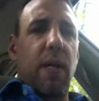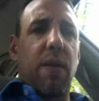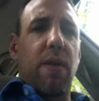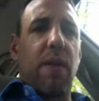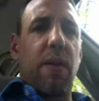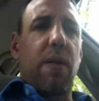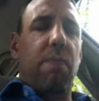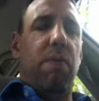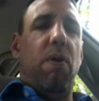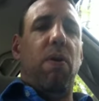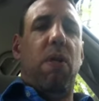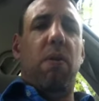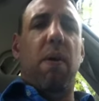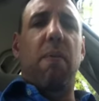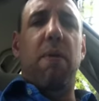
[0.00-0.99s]
the blow
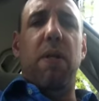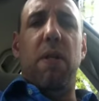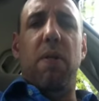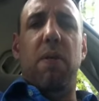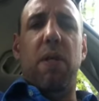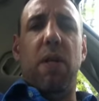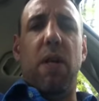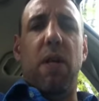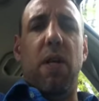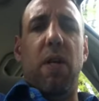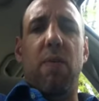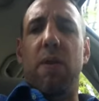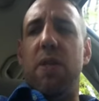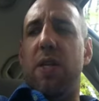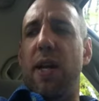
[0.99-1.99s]
tube I've been using
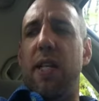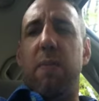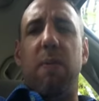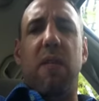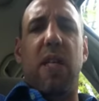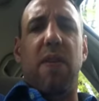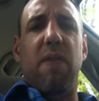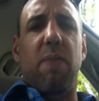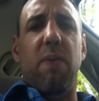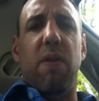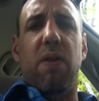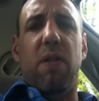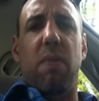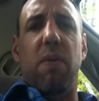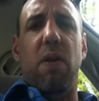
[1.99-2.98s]
here, which has been giving me
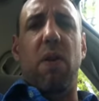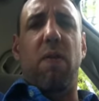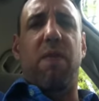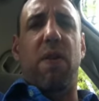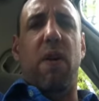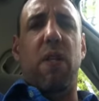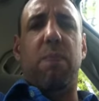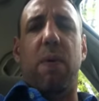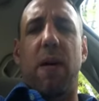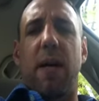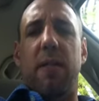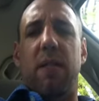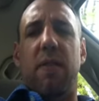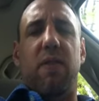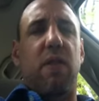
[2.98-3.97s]
some low false
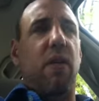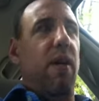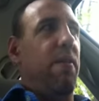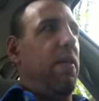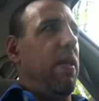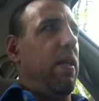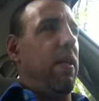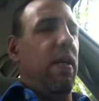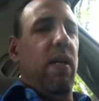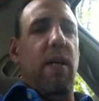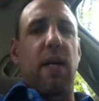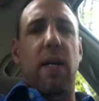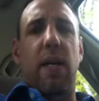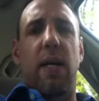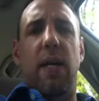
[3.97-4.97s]
positives. Nothing
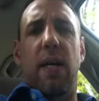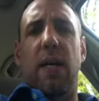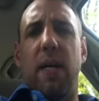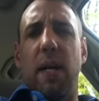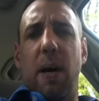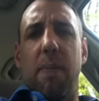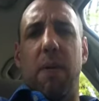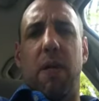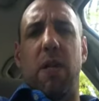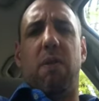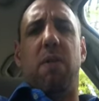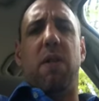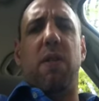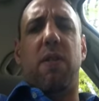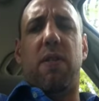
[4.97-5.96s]
uh, I'm
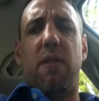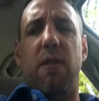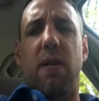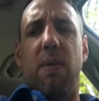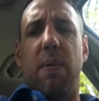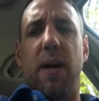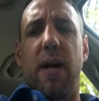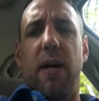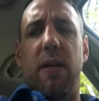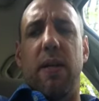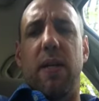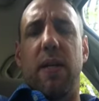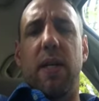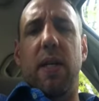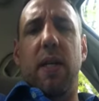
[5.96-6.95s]
particularly concerned about.
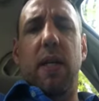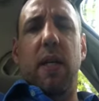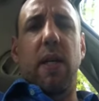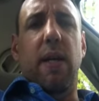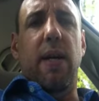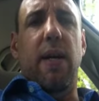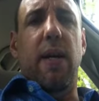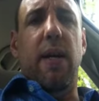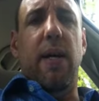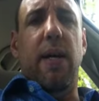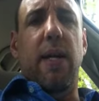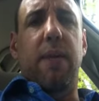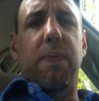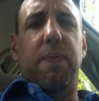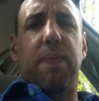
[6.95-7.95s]

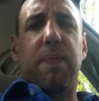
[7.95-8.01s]
Uh,